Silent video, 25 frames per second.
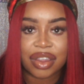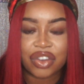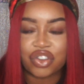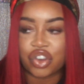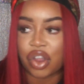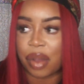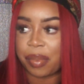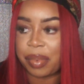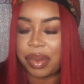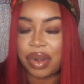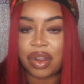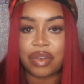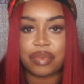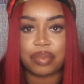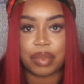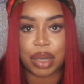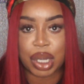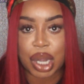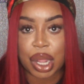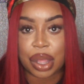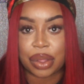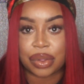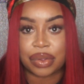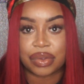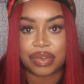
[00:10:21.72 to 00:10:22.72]
chopping off
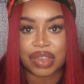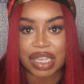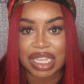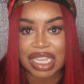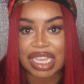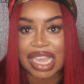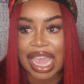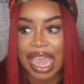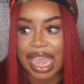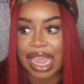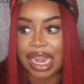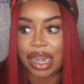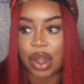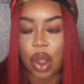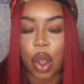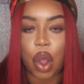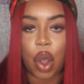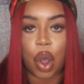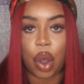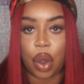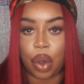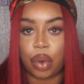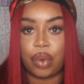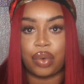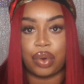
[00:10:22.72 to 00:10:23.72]
my nose and getting a
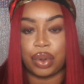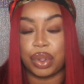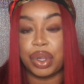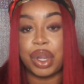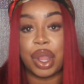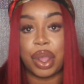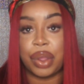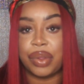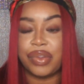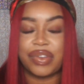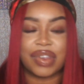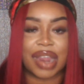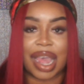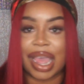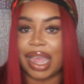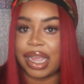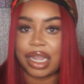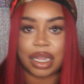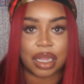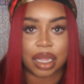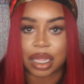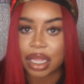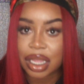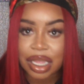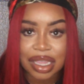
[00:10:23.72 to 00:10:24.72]
whole new nose.
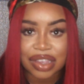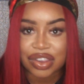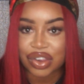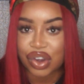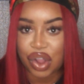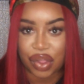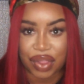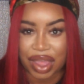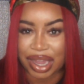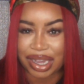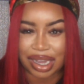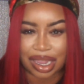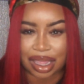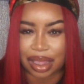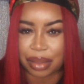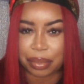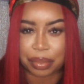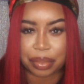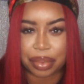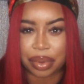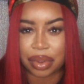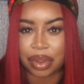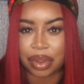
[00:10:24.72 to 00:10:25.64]
Like, it's not that deep.